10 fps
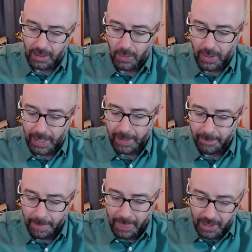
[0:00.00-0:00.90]
Okay,
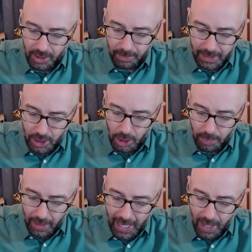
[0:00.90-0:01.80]
so BTU
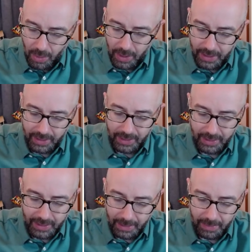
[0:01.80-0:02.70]
per hour is the
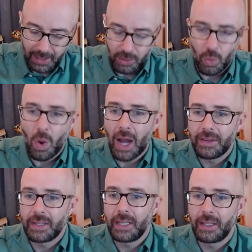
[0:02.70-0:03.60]
same thing as
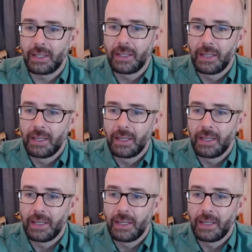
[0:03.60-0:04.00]
watts here.